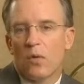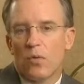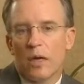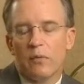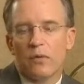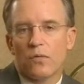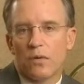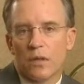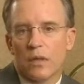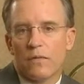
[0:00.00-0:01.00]
We're able to
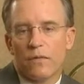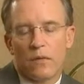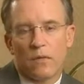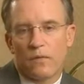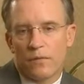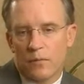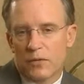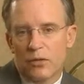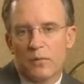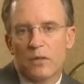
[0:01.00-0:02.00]
really, from
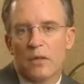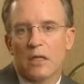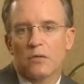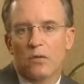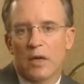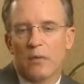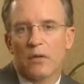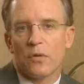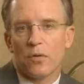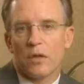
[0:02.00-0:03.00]
soup to nuts, we're able
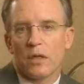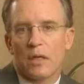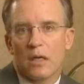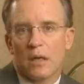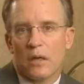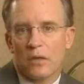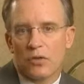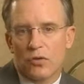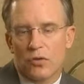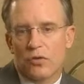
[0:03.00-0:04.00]
to really
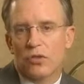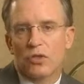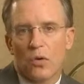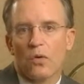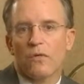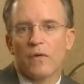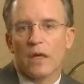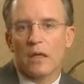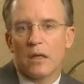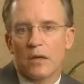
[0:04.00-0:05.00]
do total
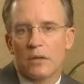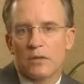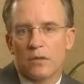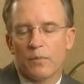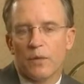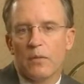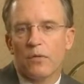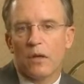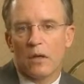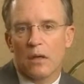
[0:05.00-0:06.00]
vein care so that
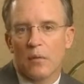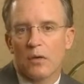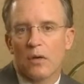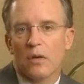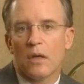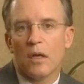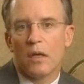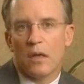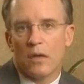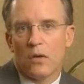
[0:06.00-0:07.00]
people can come here
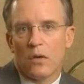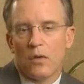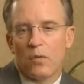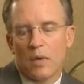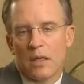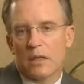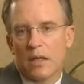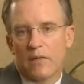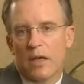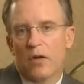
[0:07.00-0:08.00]
and know that we can
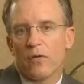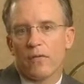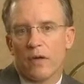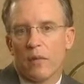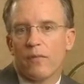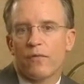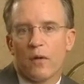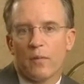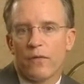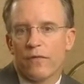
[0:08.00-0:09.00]
take care of them
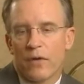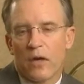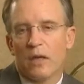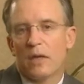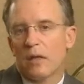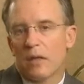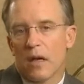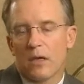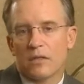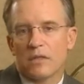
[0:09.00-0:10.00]
from the very
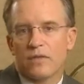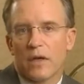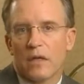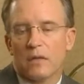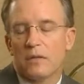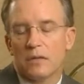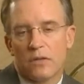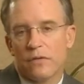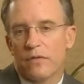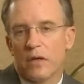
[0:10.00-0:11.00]
largest vein
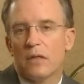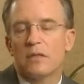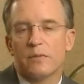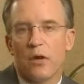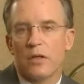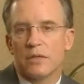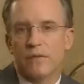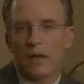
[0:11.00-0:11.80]
to the very smallest